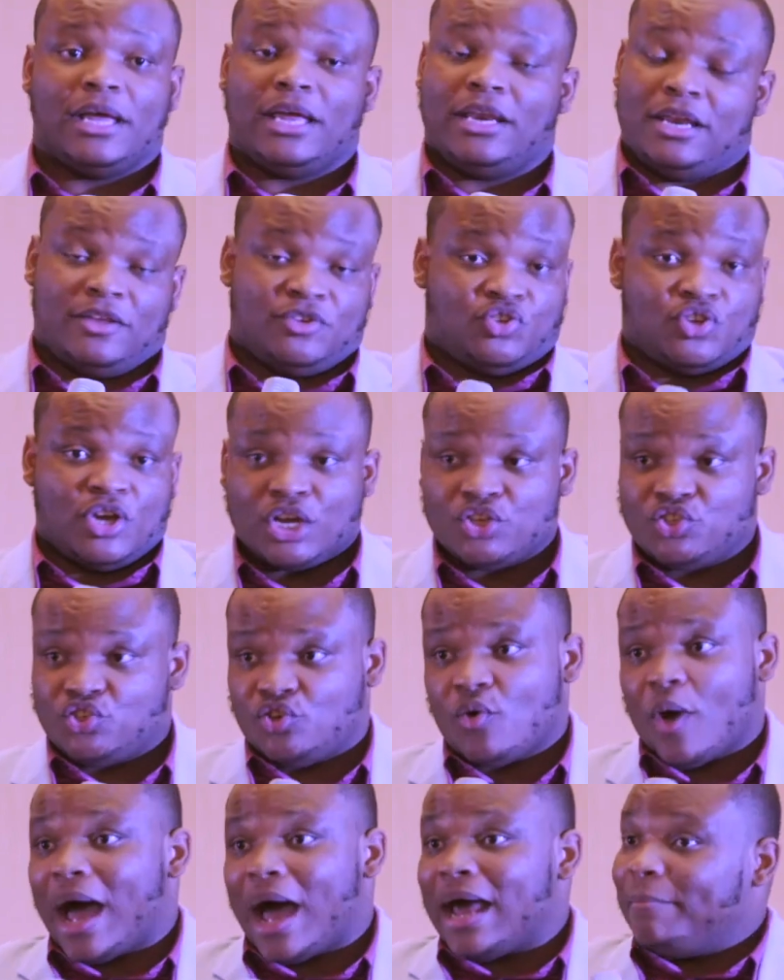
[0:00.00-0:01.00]
And as long as you
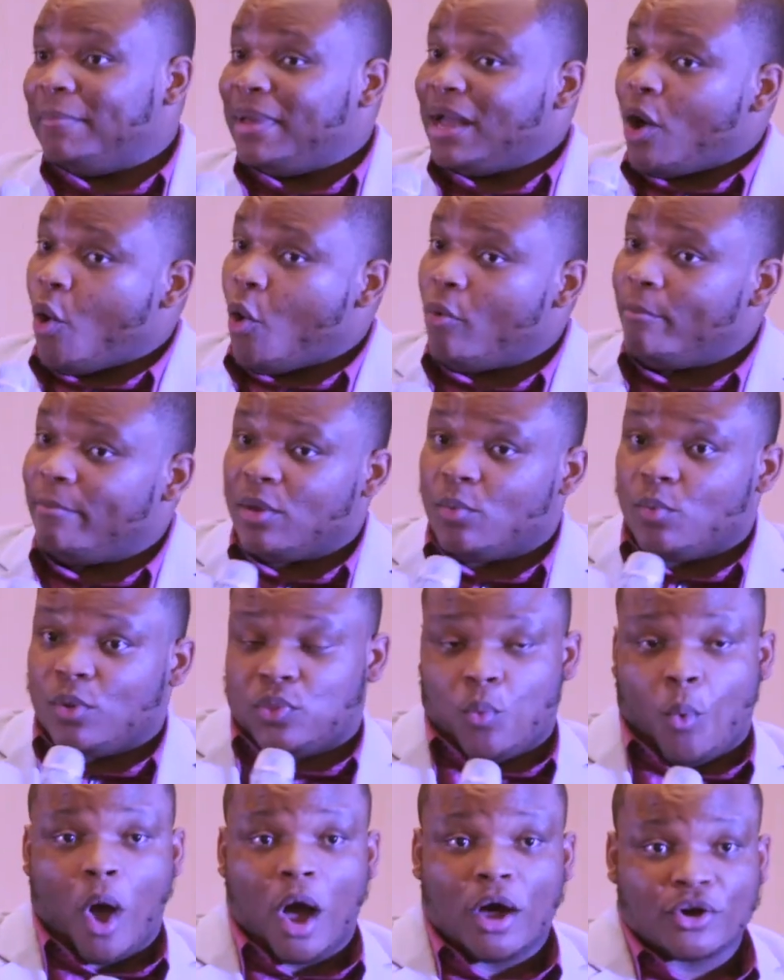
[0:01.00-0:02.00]
know how to make oatmeal with
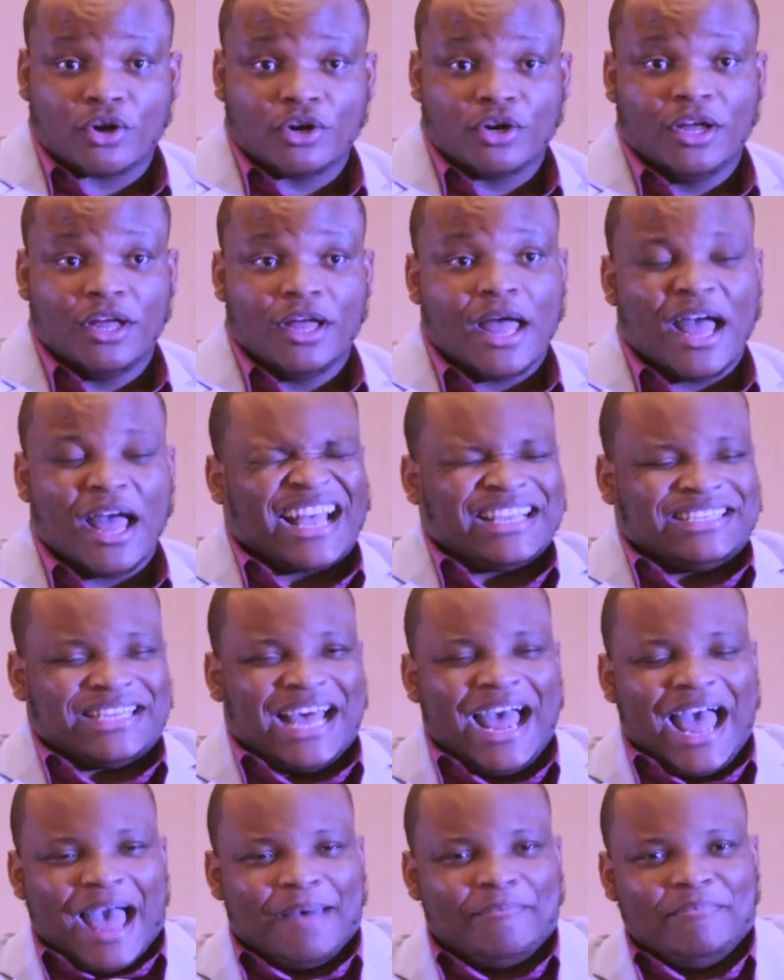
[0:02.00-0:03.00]
water, because
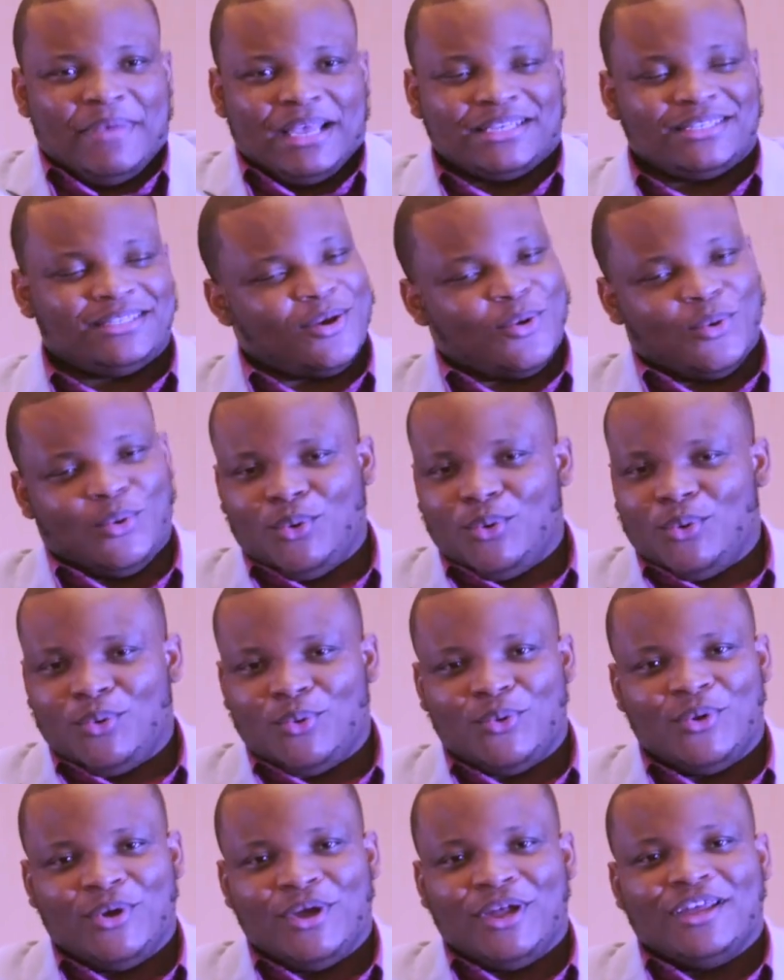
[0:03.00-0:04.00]
I mix it.
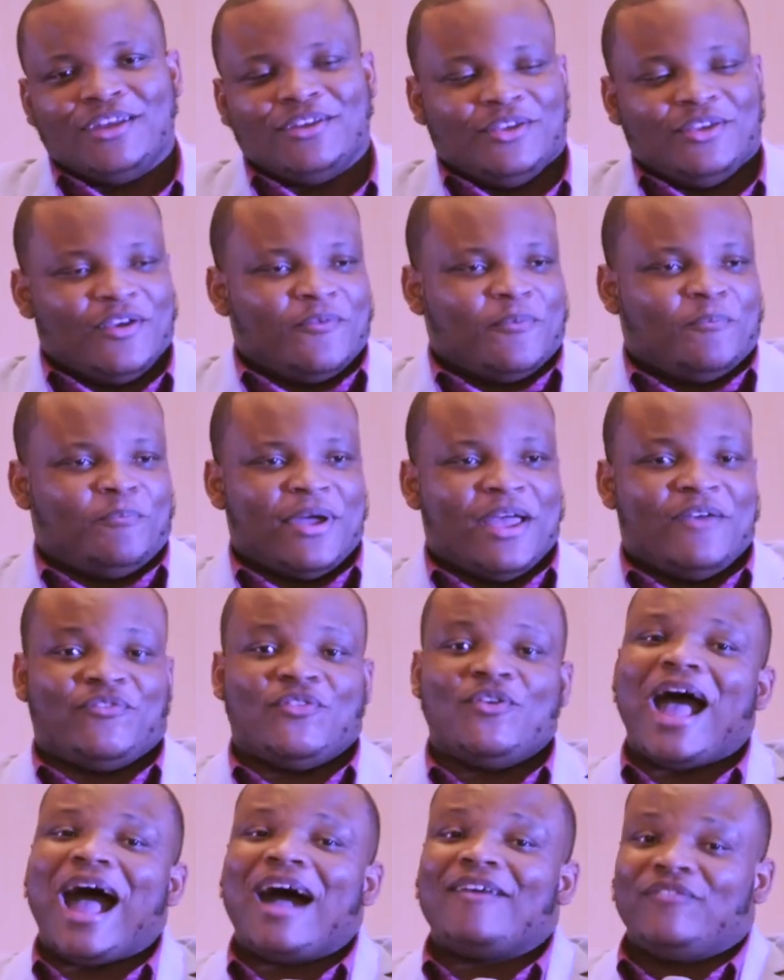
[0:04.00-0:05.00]
Ooh, if
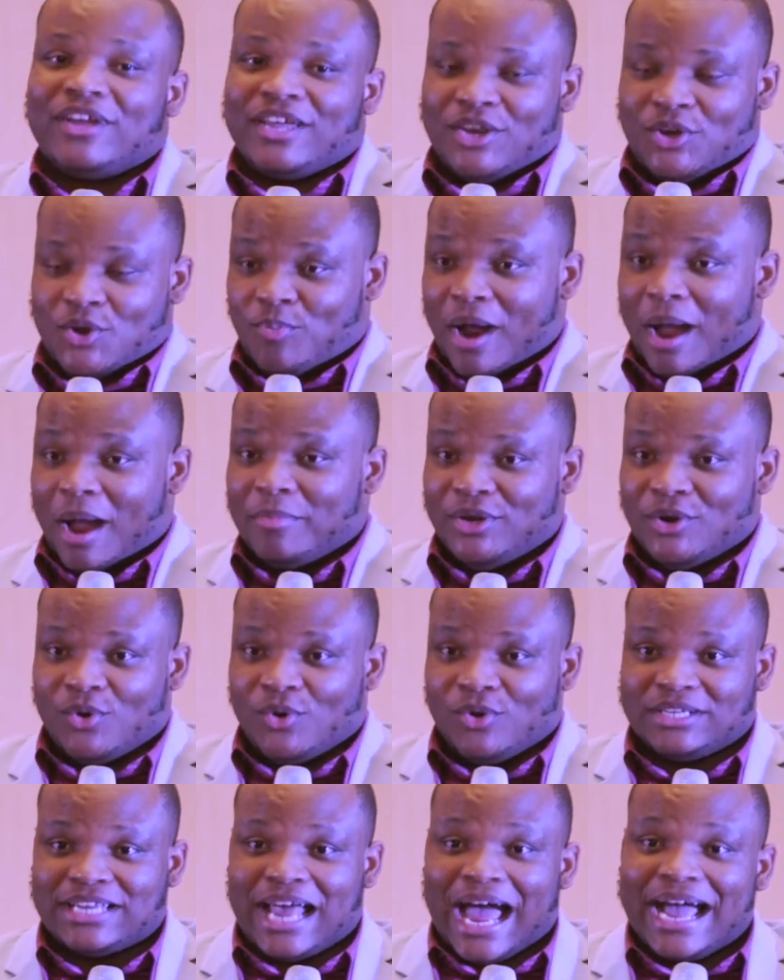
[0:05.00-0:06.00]
you're African, you'll probably
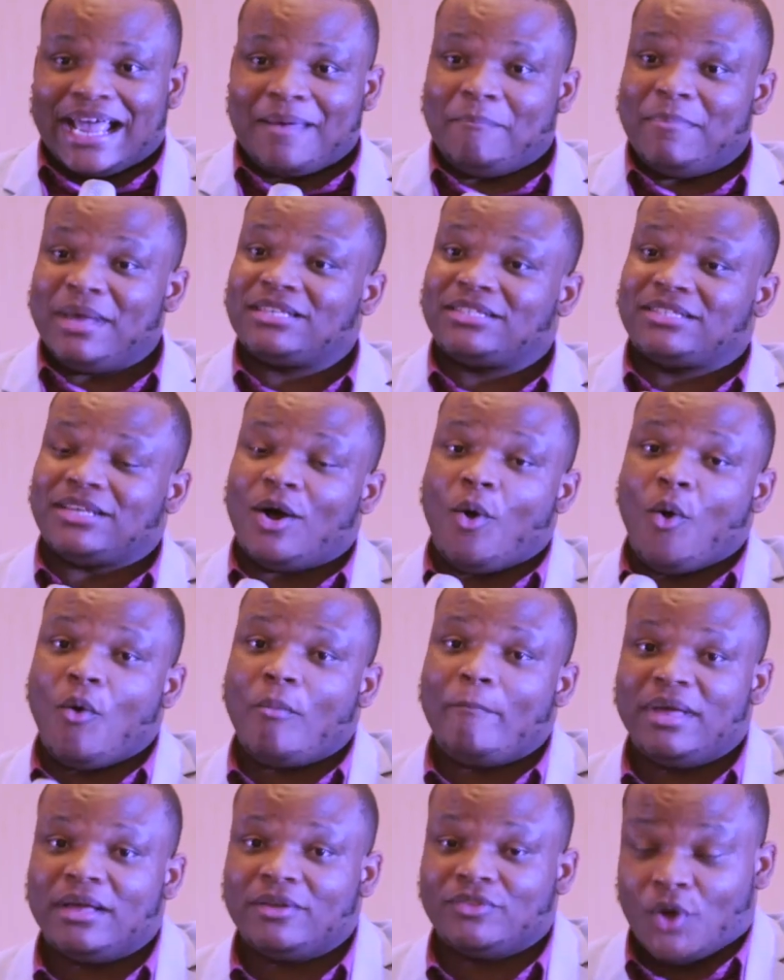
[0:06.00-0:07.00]
notice. I can mix the
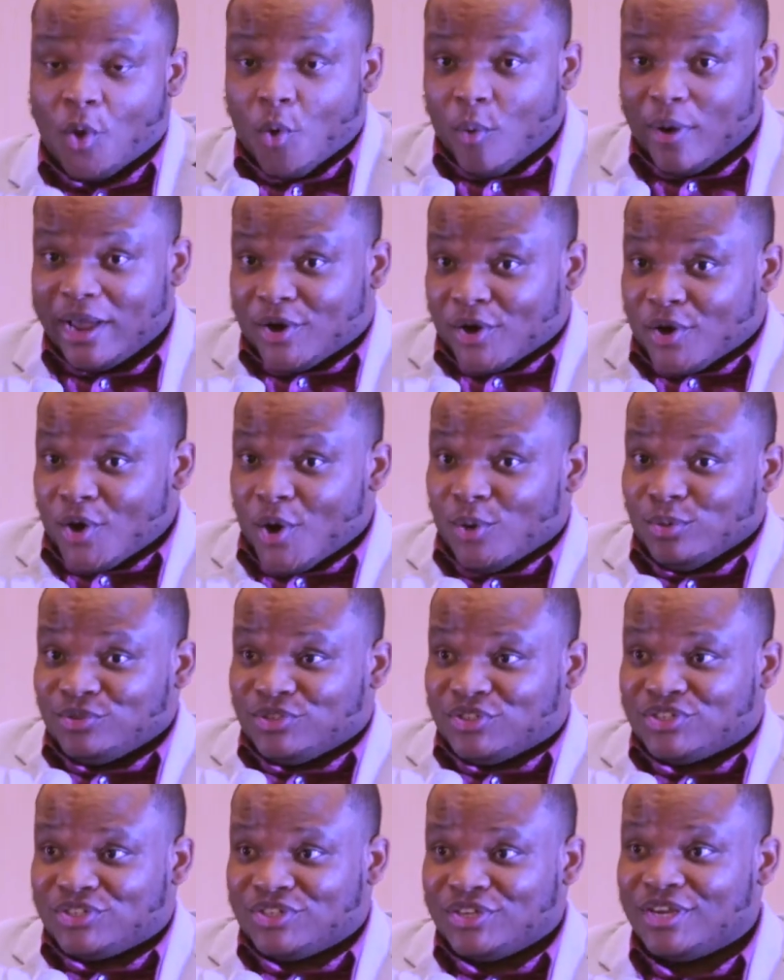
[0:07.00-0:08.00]
oatmeal, the Quaker
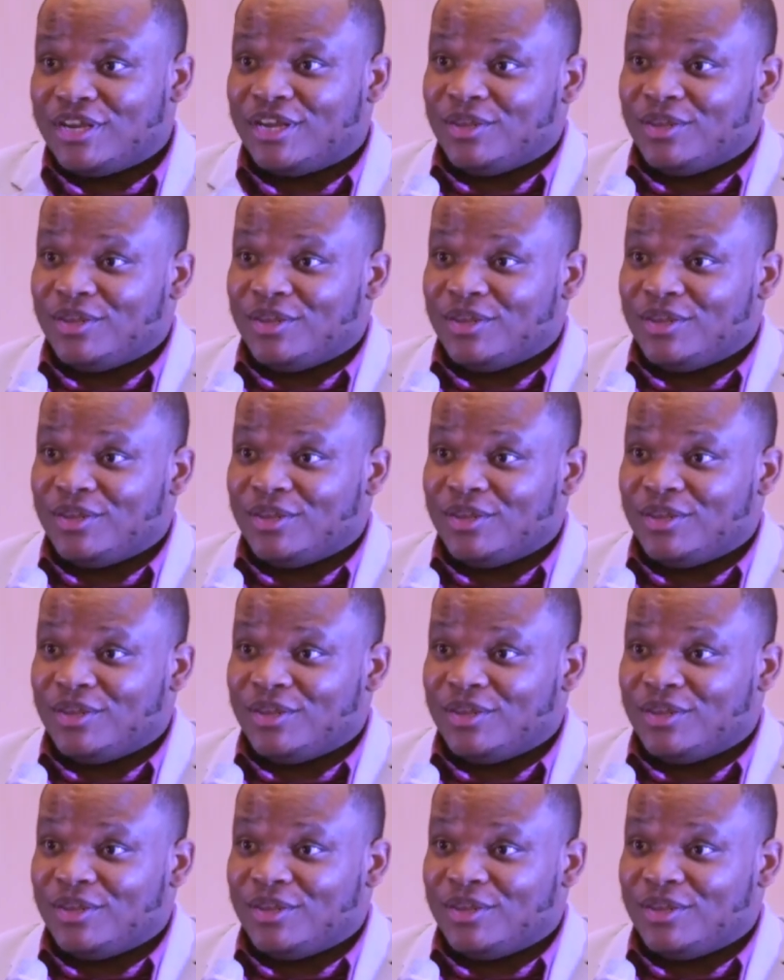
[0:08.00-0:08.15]
oats.